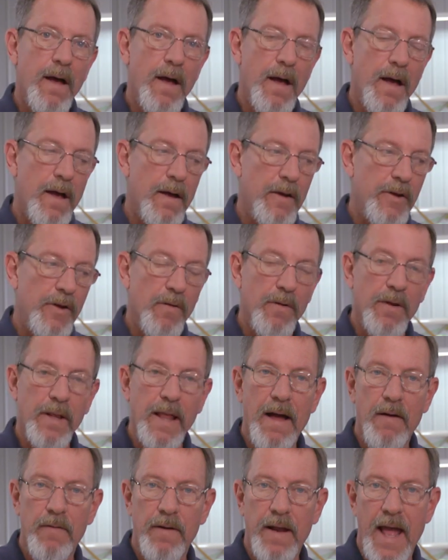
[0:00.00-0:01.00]
Uh, you're
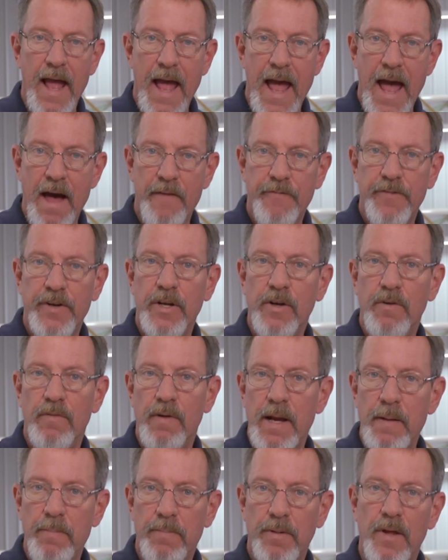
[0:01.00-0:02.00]
allowed a half a
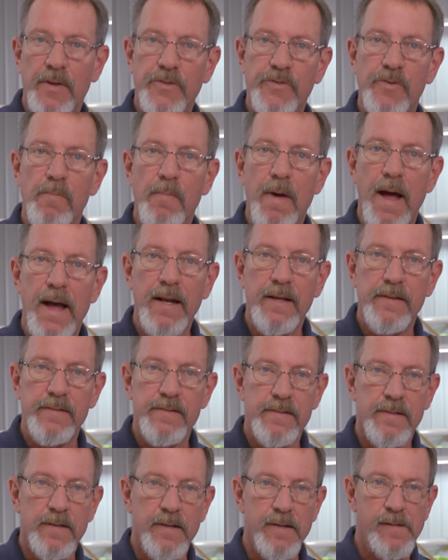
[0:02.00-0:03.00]
degree plus or
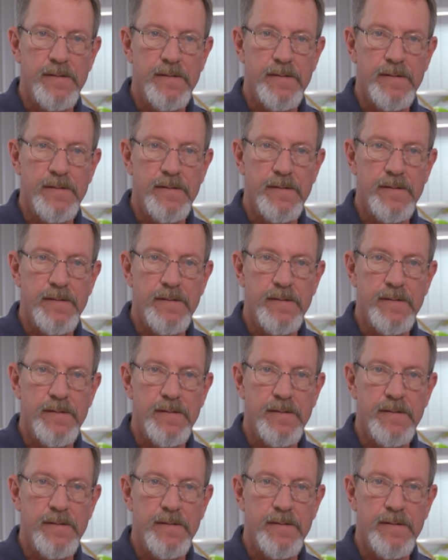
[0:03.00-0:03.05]
minus.